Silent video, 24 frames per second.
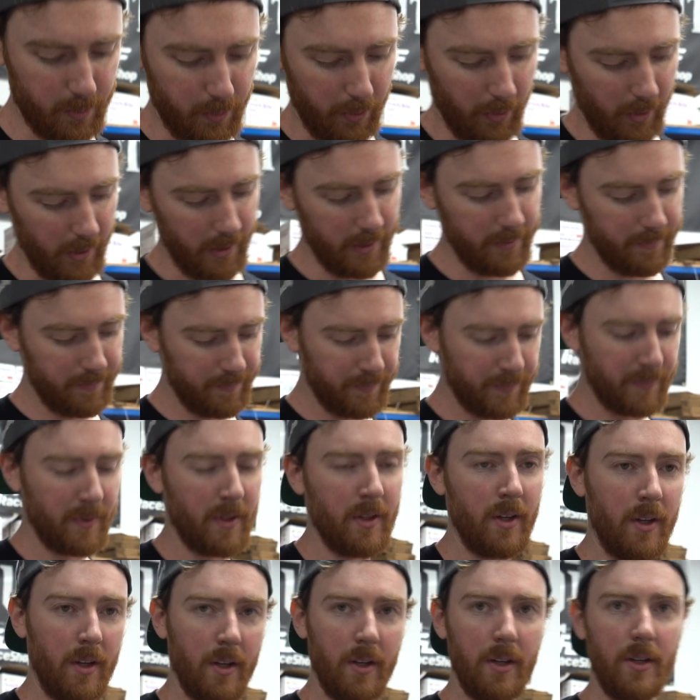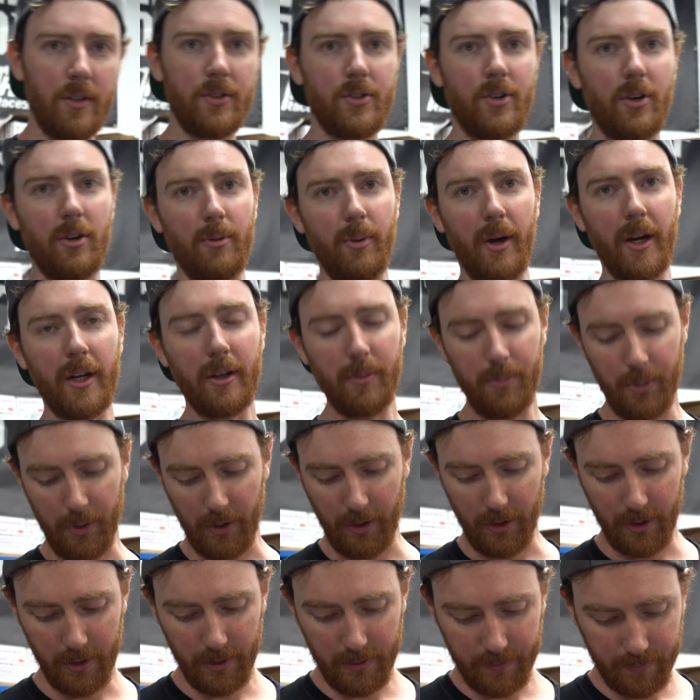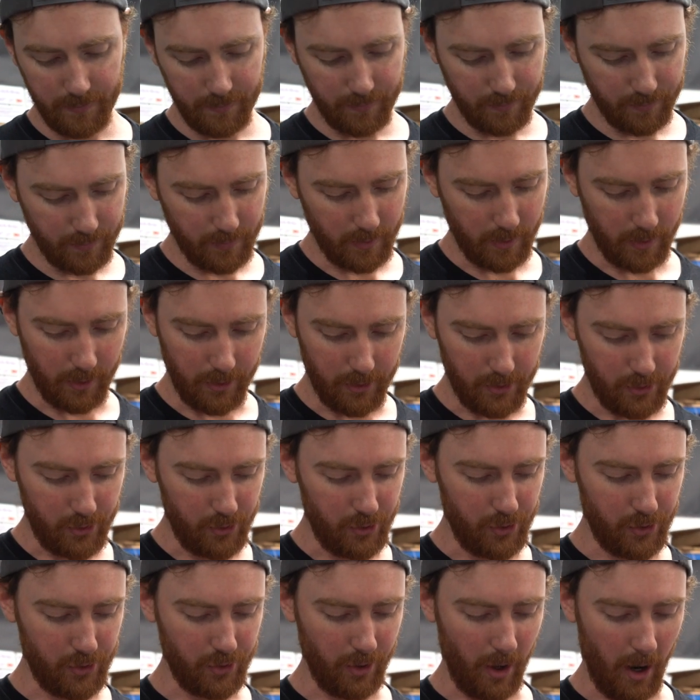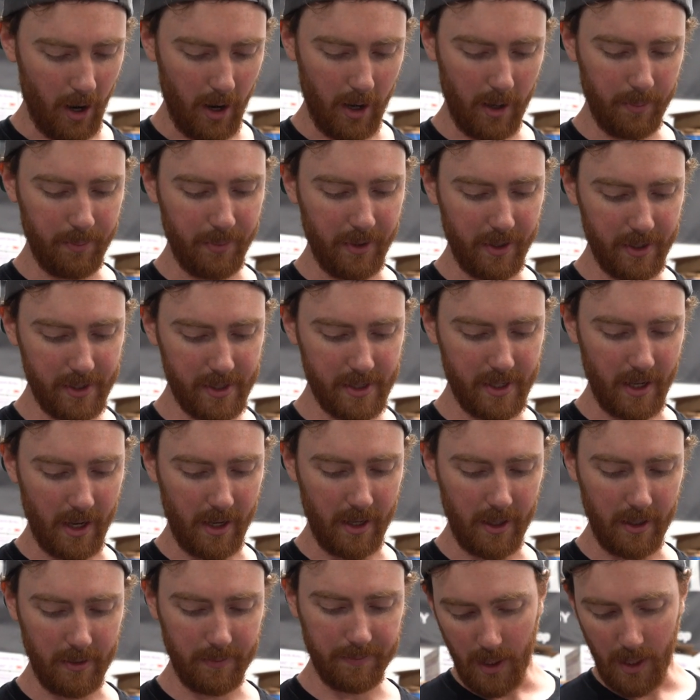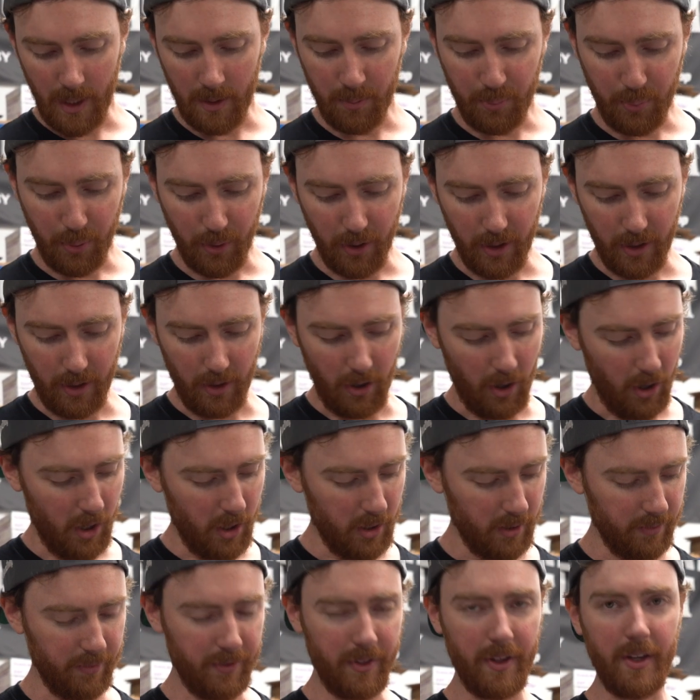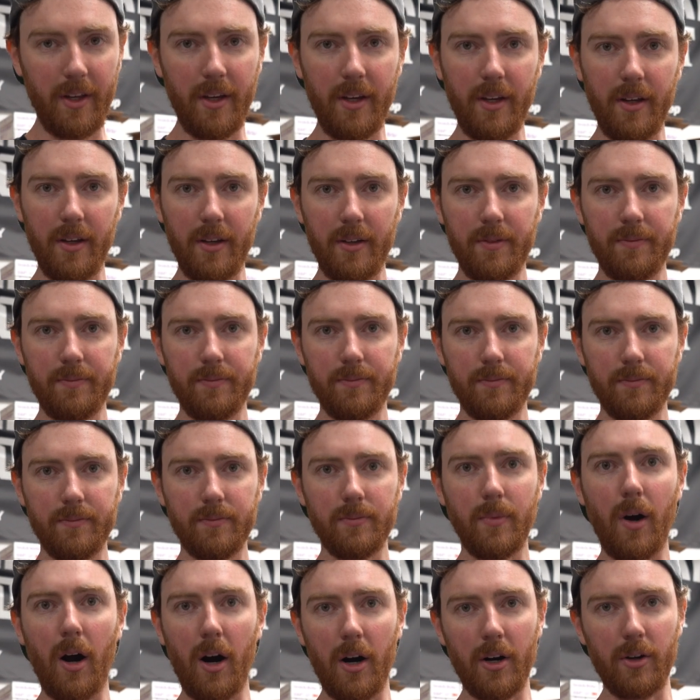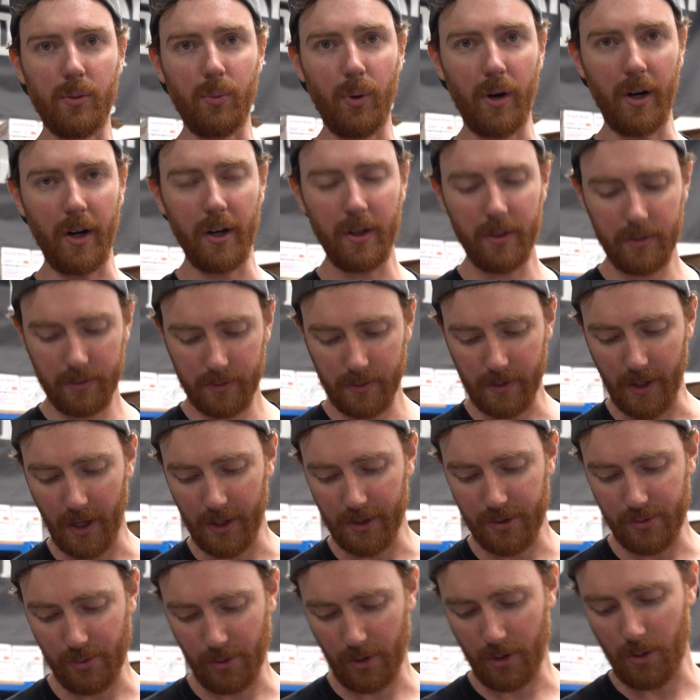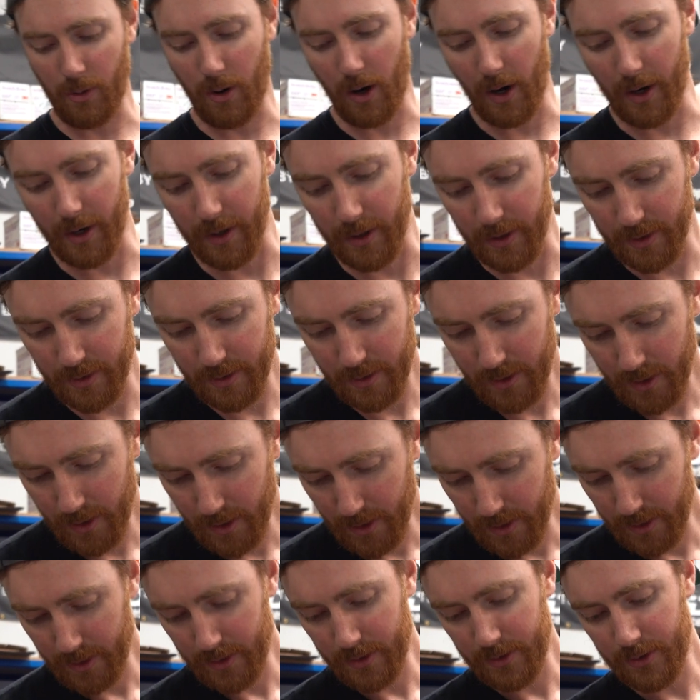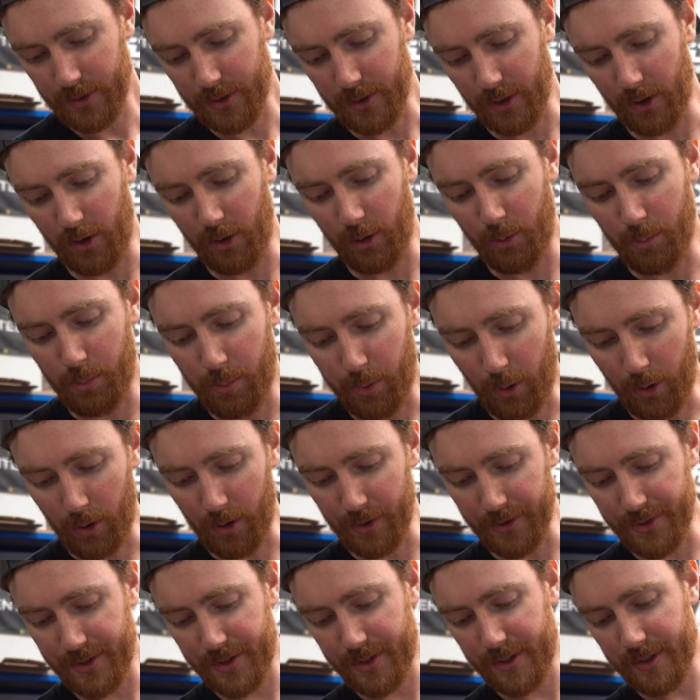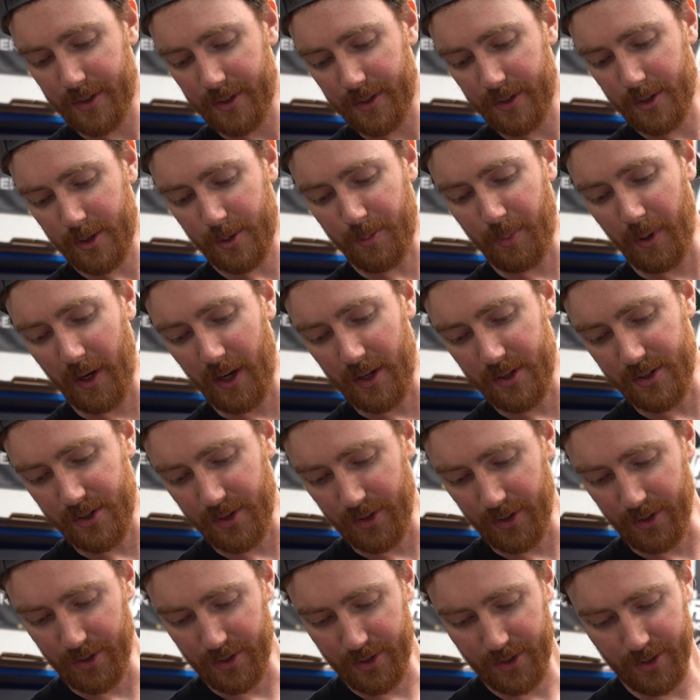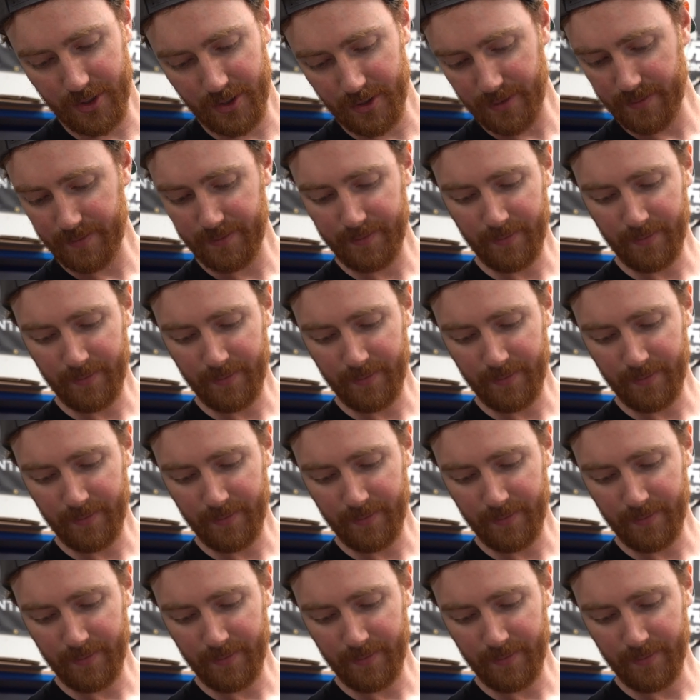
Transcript: point is go to my computer, draw up this setup, input all of the hardware that's required so bolts, spacers,